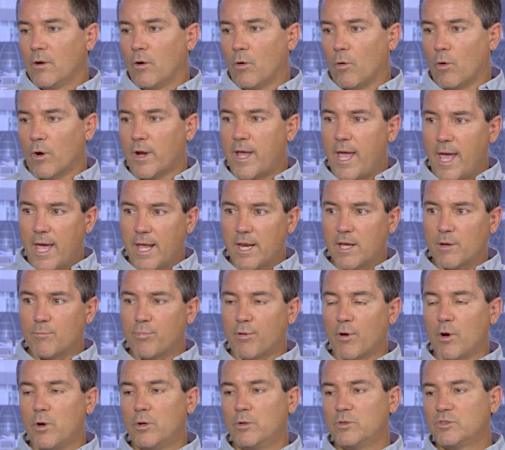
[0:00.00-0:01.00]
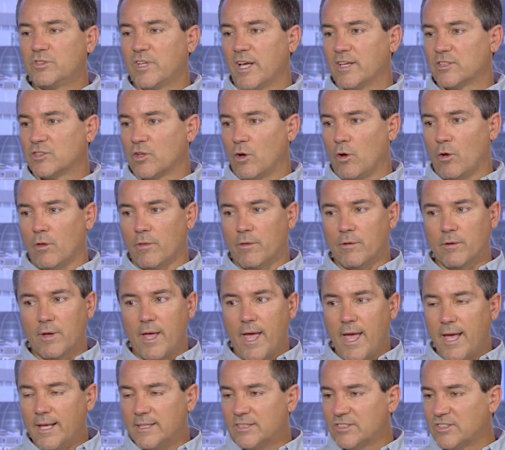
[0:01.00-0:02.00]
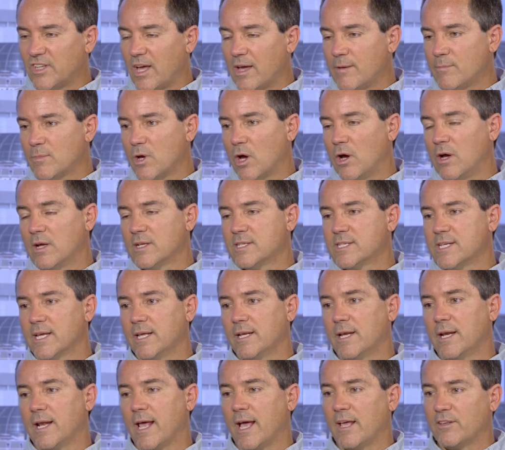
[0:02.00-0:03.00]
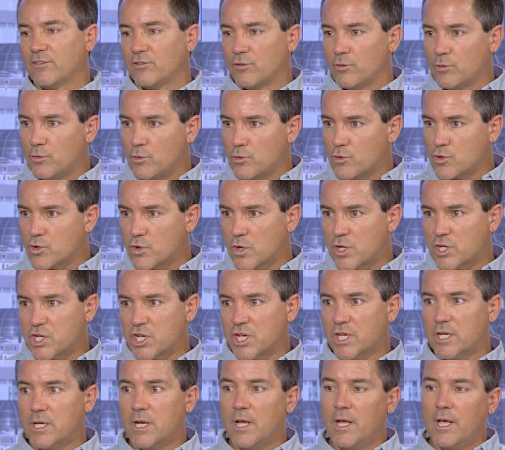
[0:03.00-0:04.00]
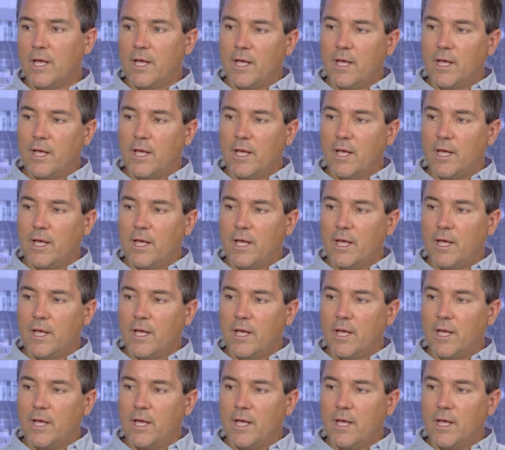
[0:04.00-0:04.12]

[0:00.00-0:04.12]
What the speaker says: Organic produce has all the enzyme content, it has the nutrition,